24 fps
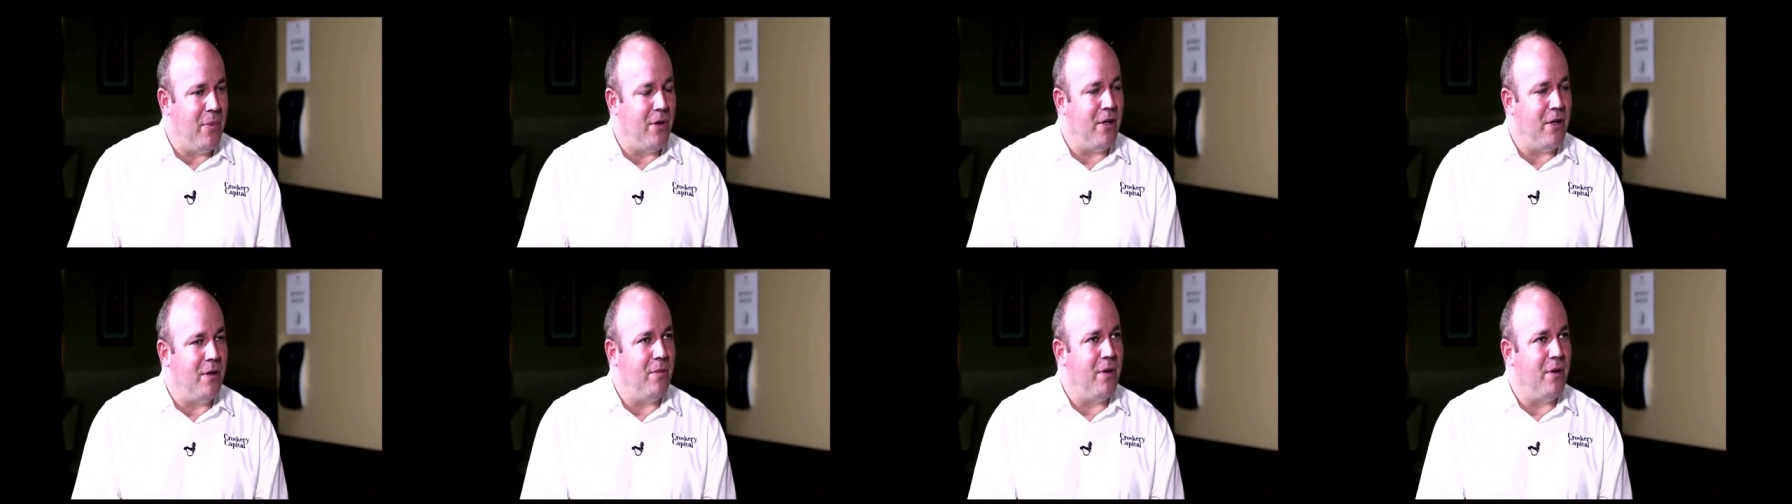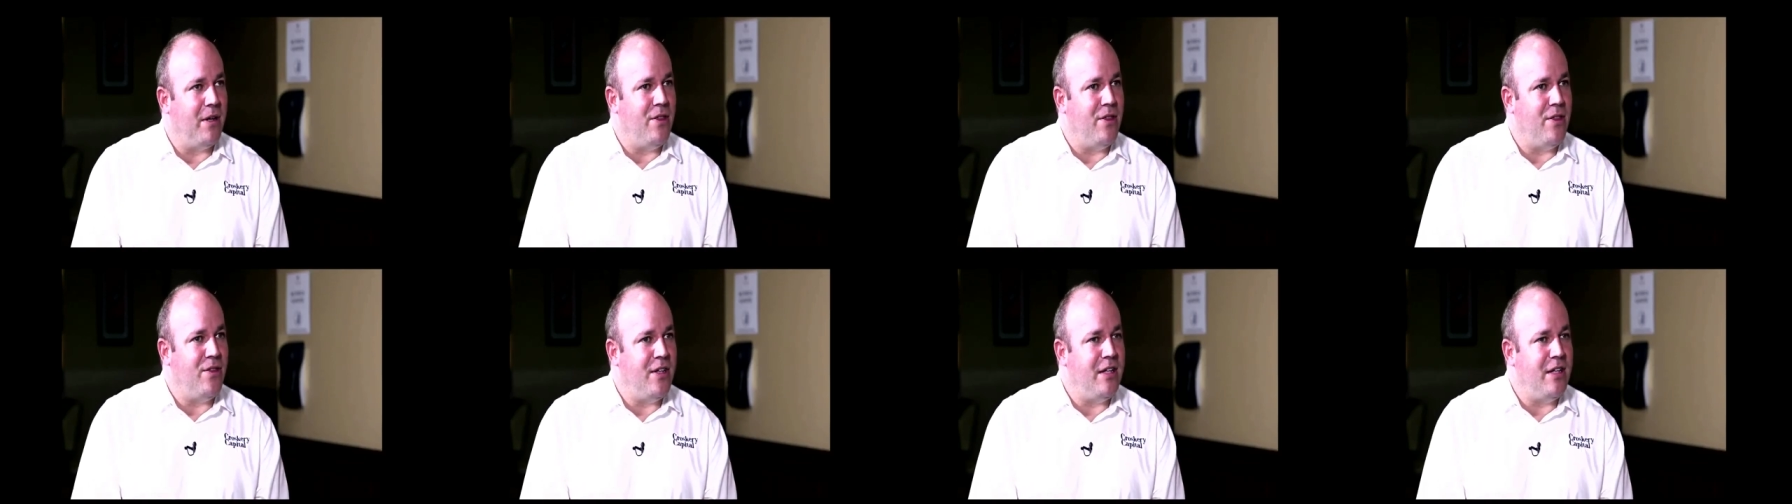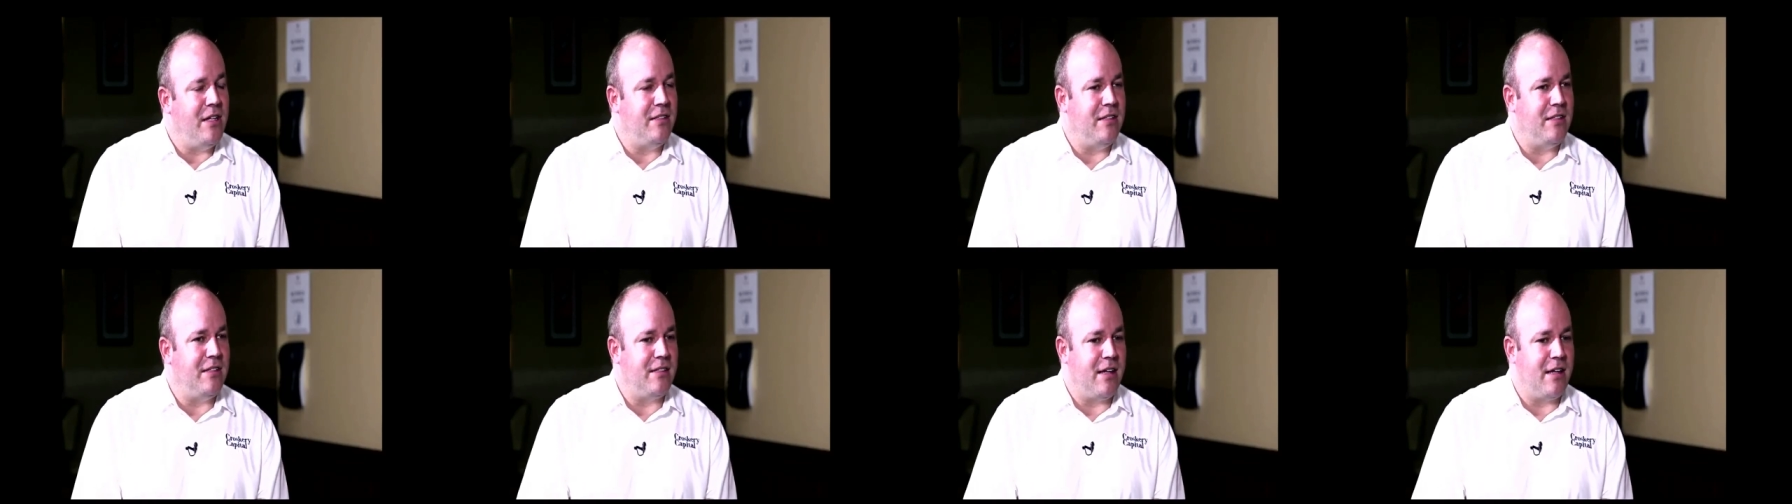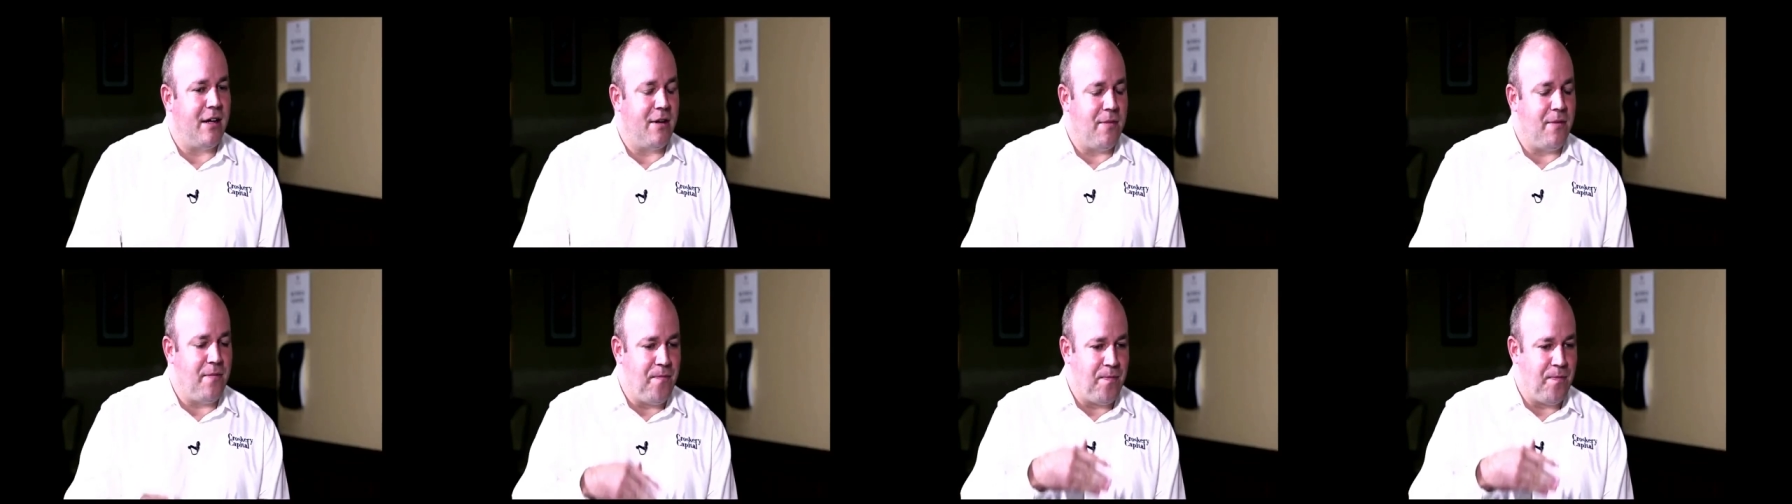But the thing is
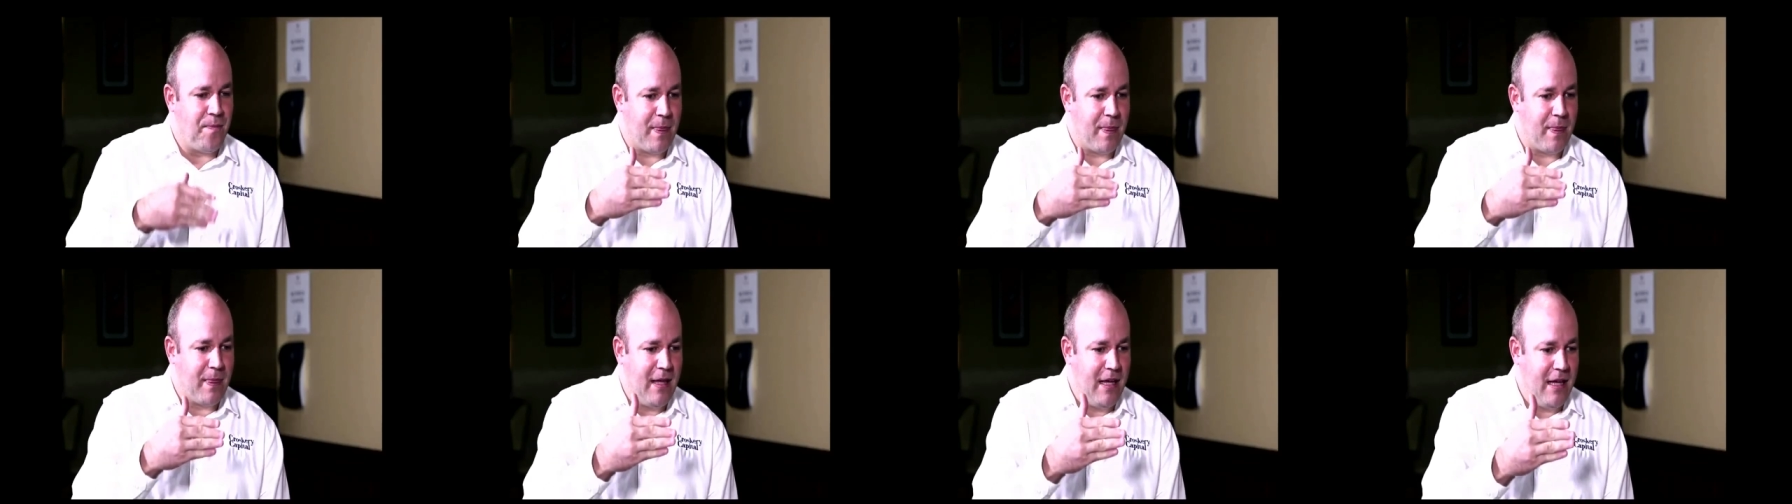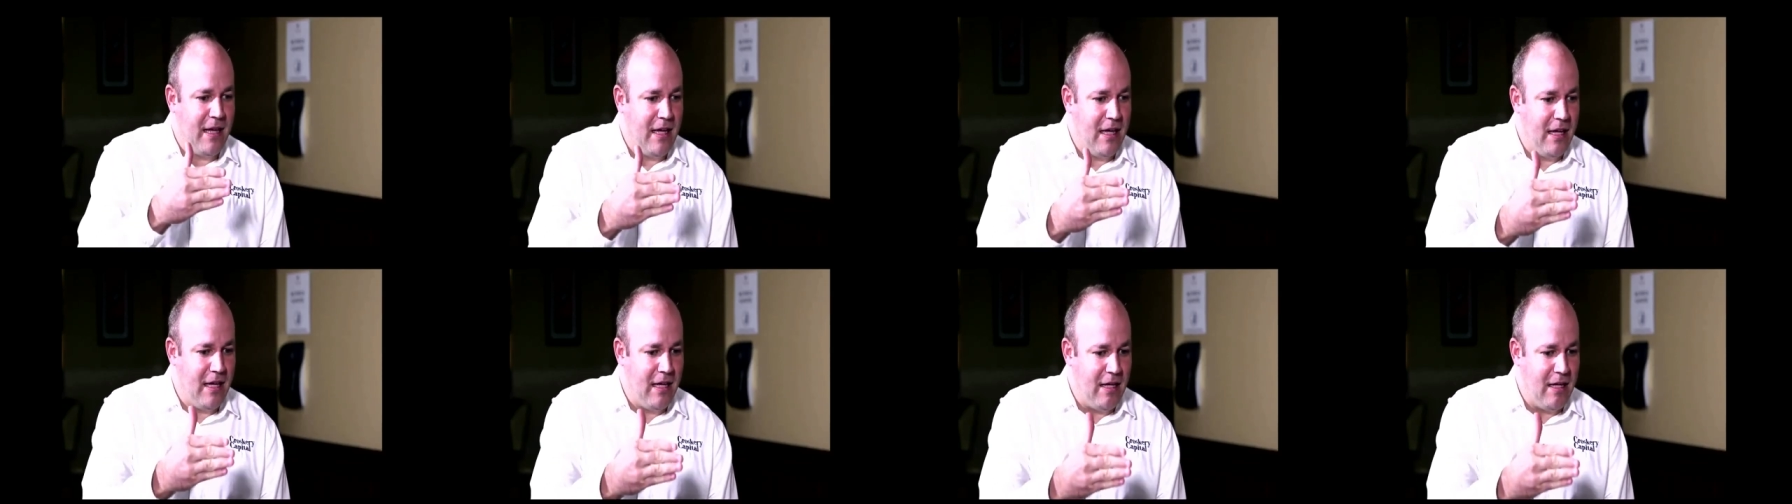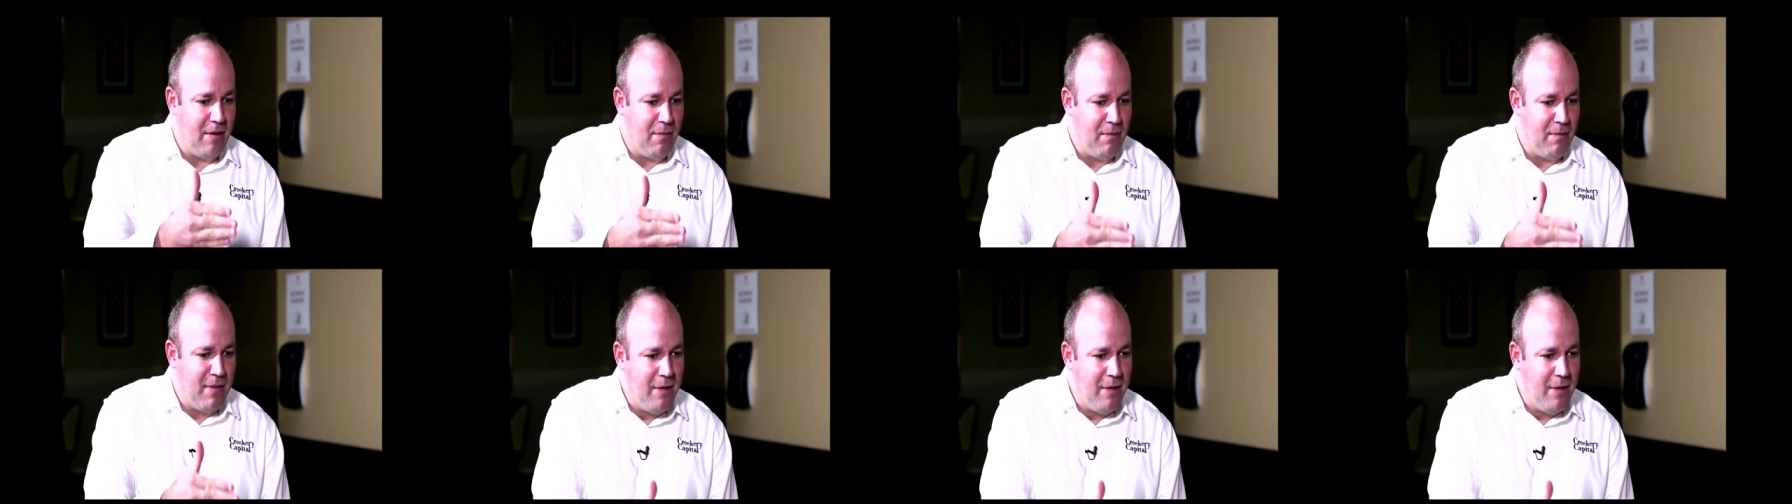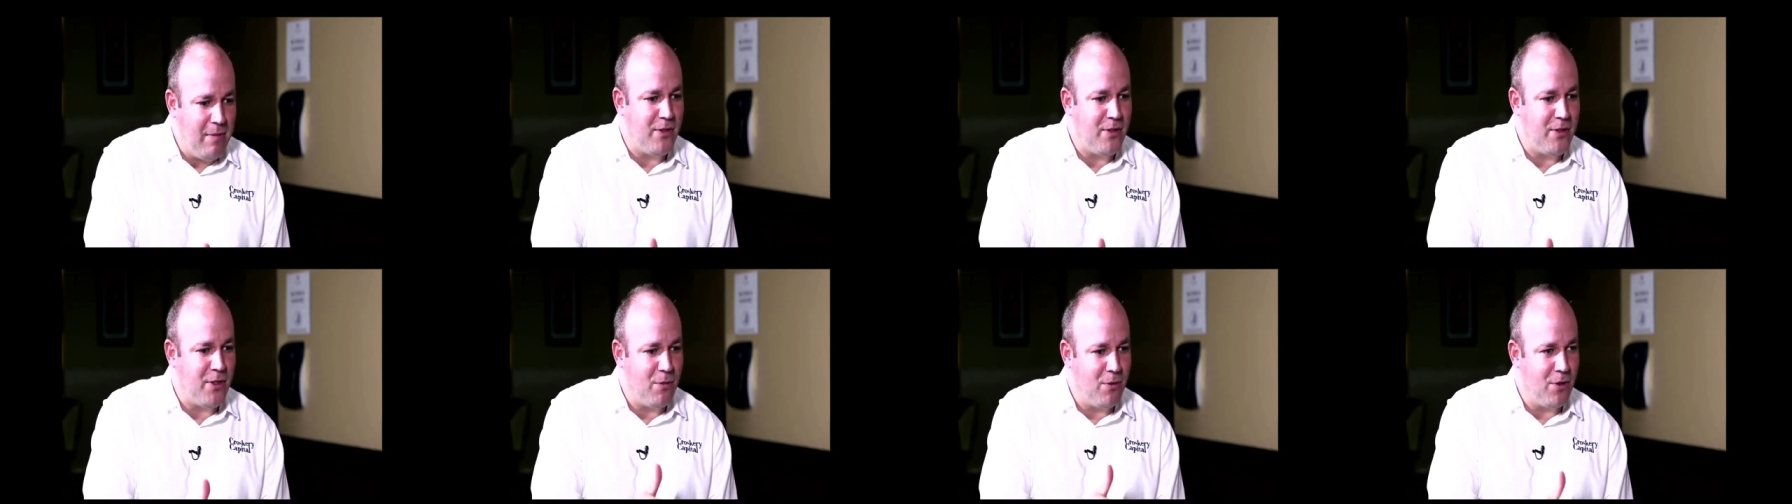that there might
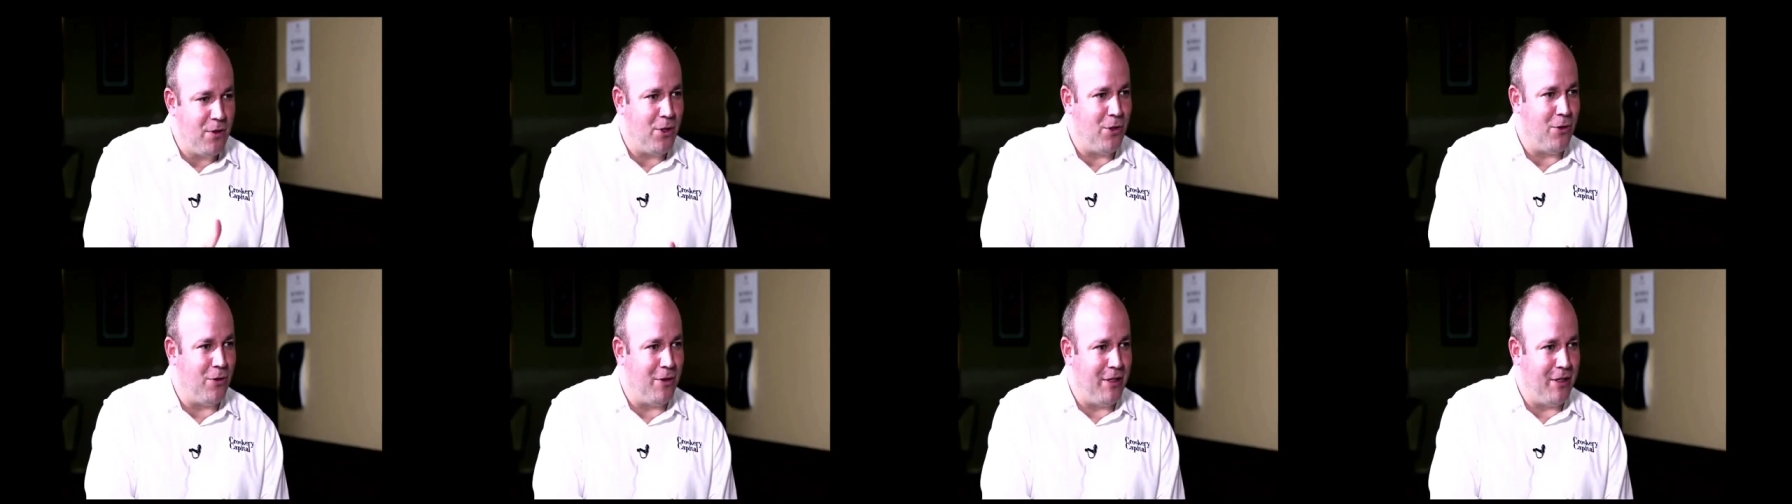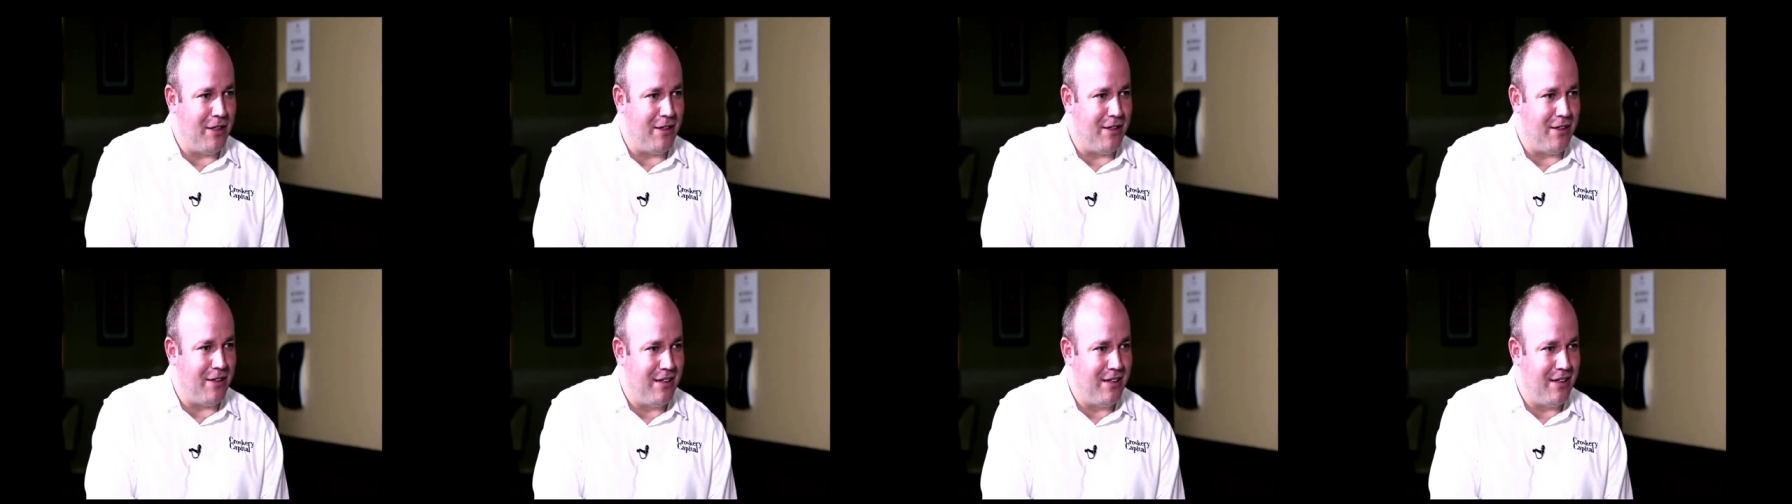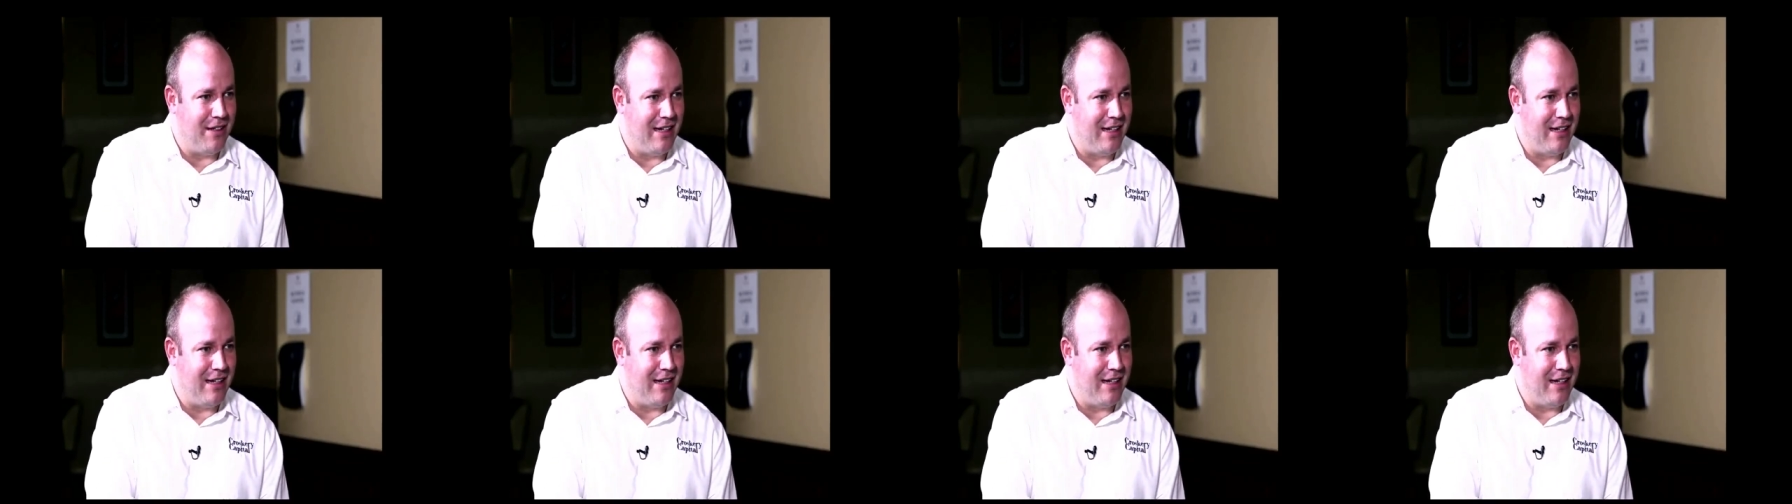be someone out there,